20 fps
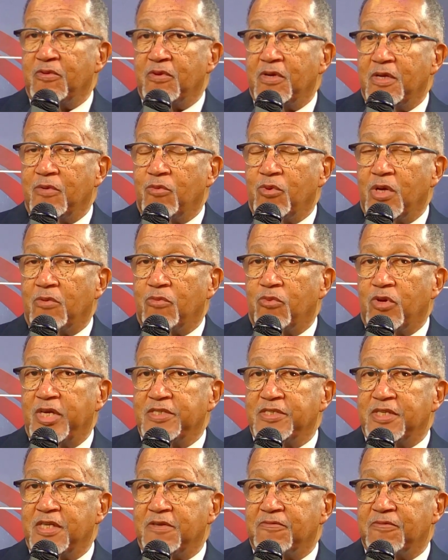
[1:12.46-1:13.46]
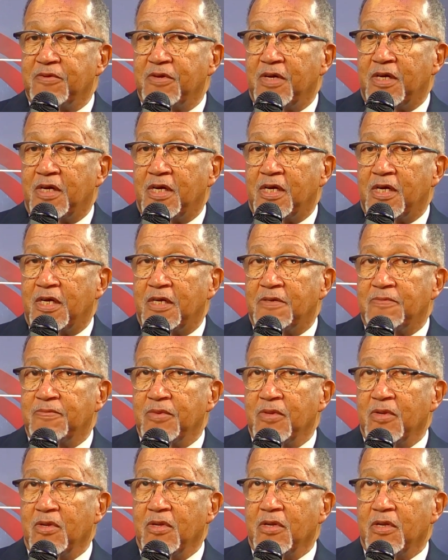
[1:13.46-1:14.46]
What is it?
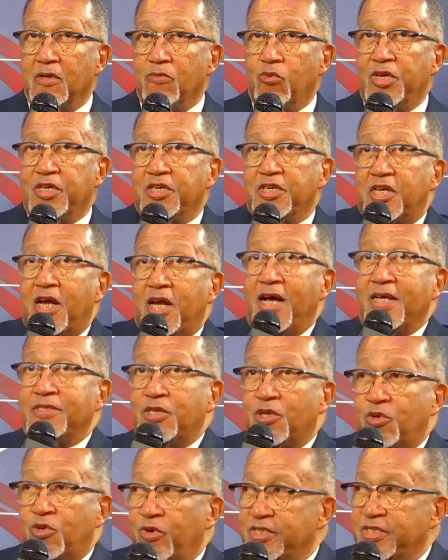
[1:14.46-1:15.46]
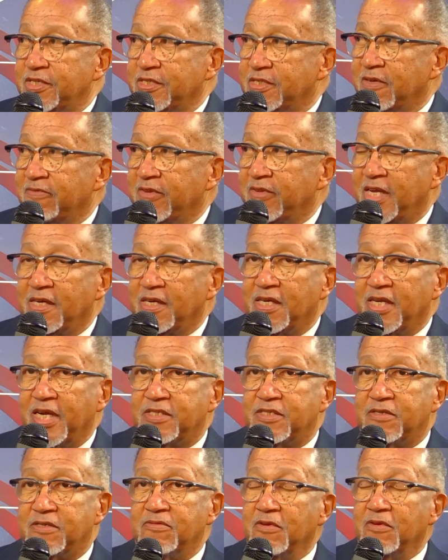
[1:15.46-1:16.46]
What are the consequences of that
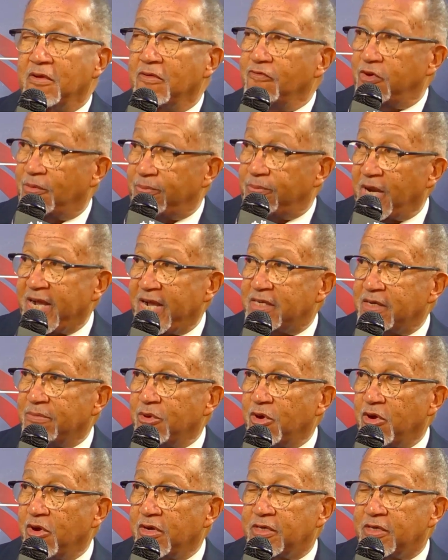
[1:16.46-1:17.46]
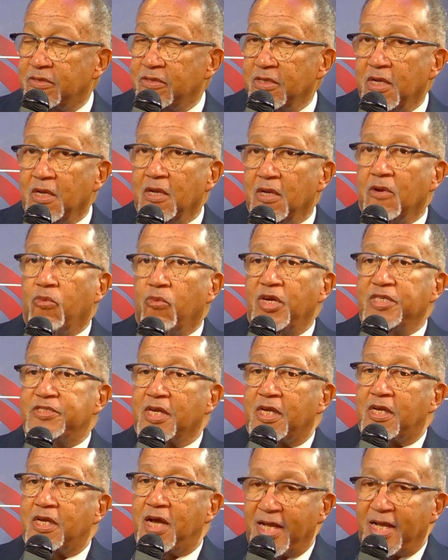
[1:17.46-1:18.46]
election for Black America? What is the
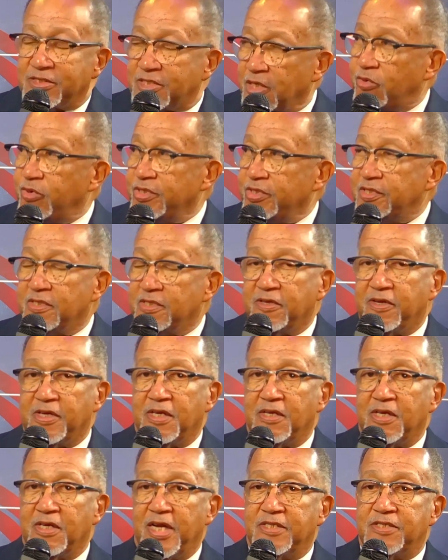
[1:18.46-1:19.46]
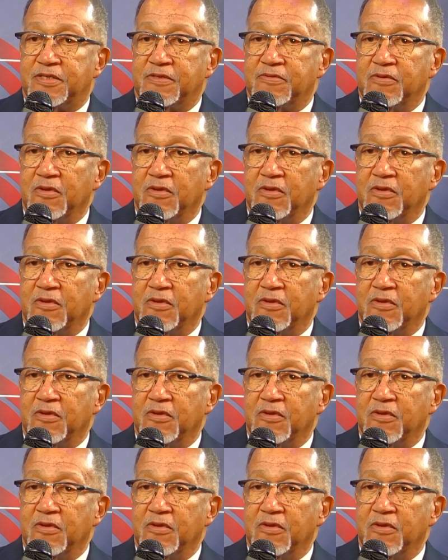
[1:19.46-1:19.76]
consequences of that election